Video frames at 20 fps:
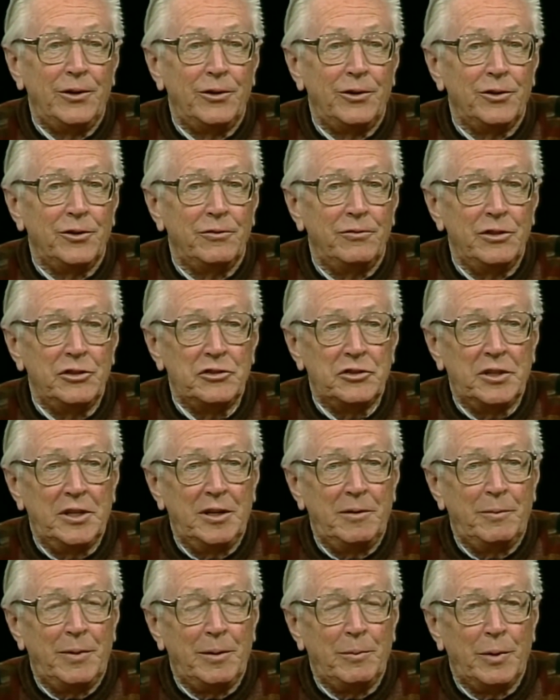years
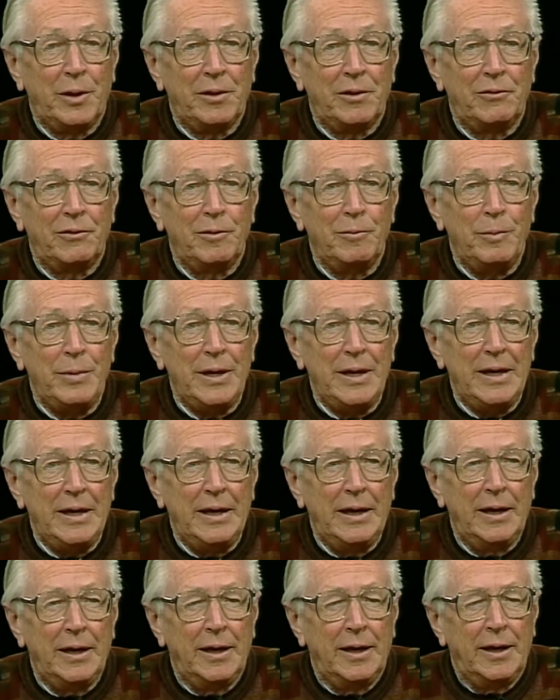visited my mother and
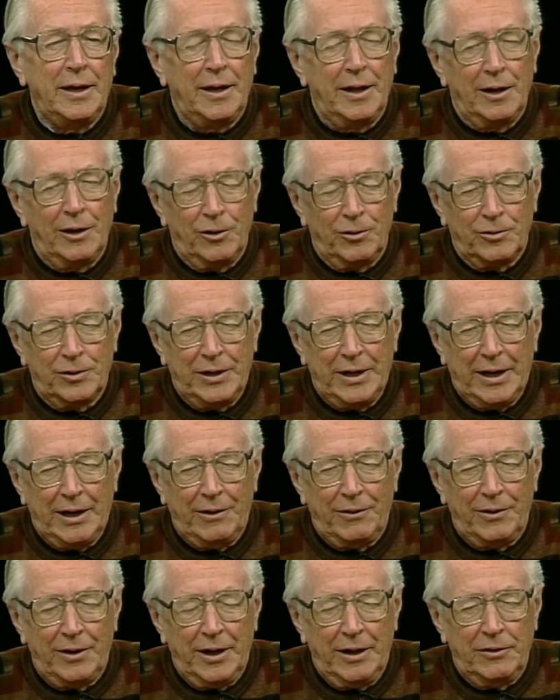me and looked
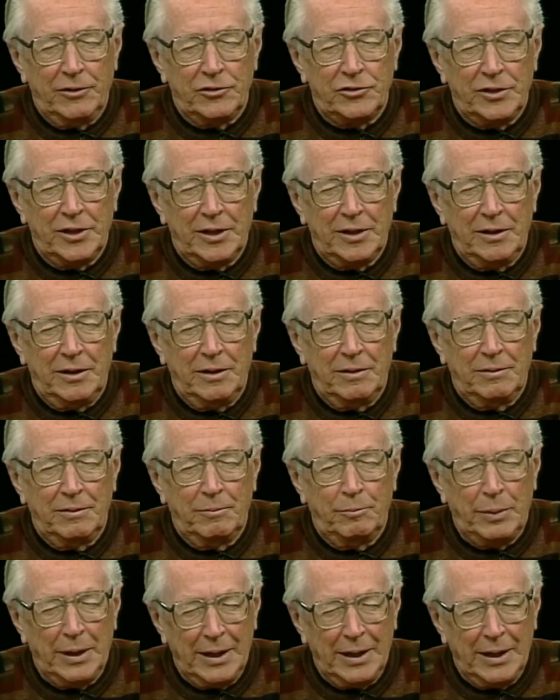down and said,